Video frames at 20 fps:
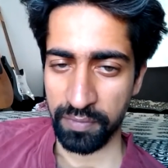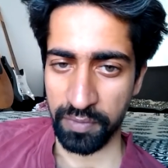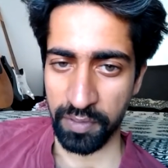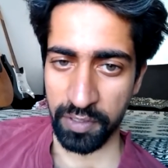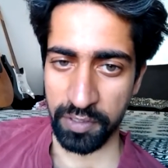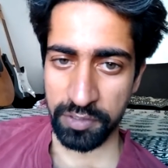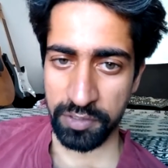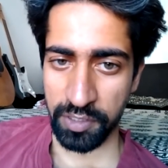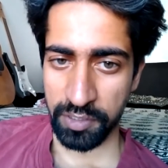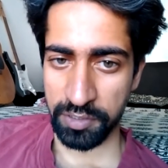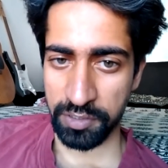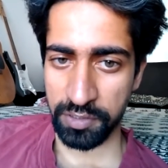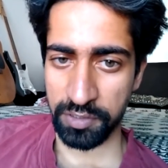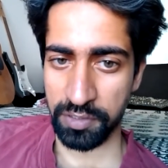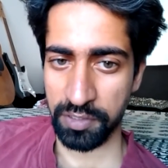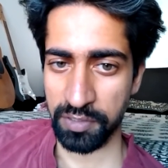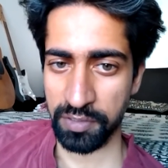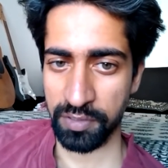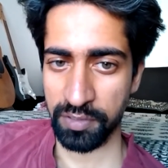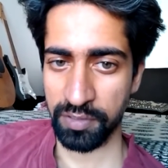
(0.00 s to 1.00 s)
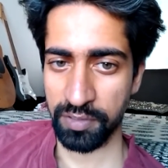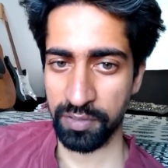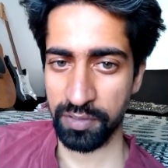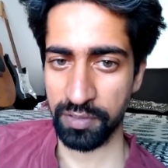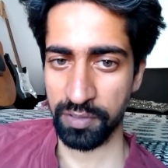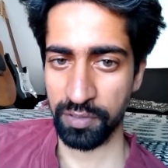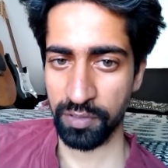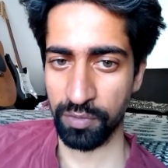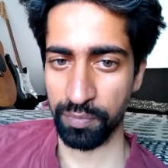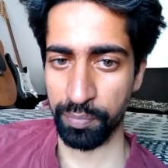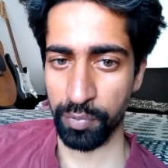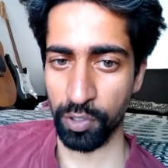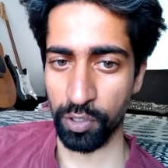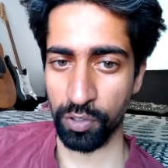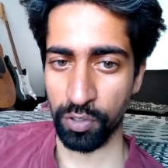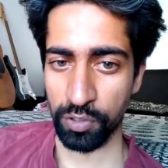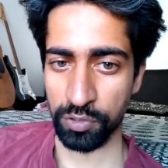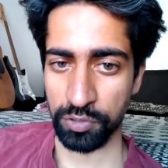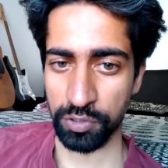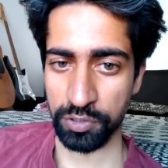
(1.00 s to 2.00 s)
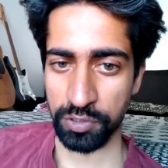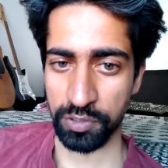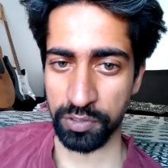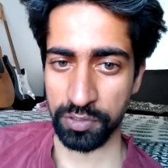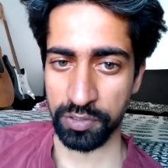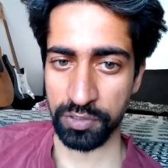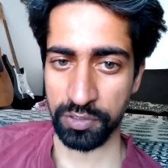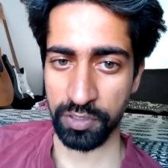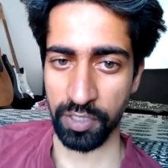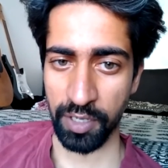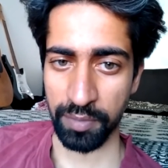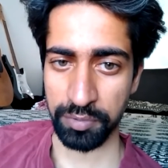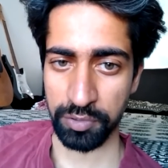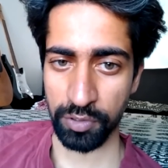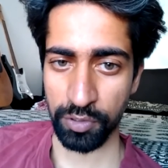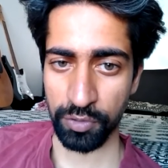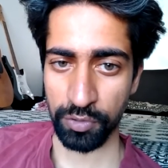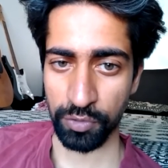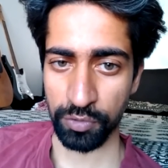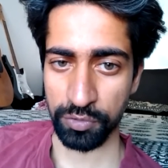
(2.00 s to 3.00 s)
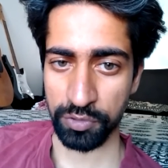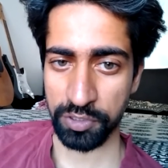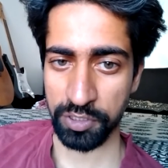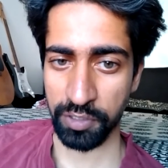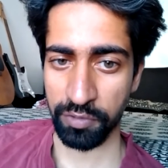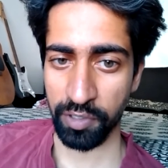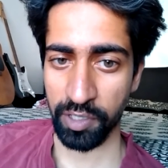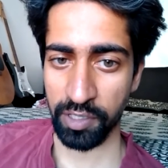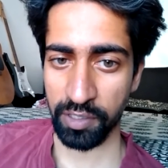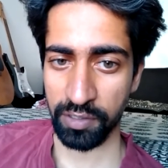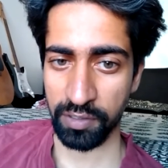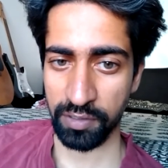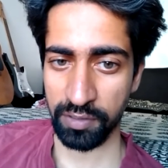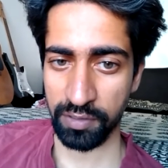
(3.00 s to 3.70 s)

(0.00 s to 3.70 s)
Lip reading: There is just pure consciousness, the absolute truth, Shiva,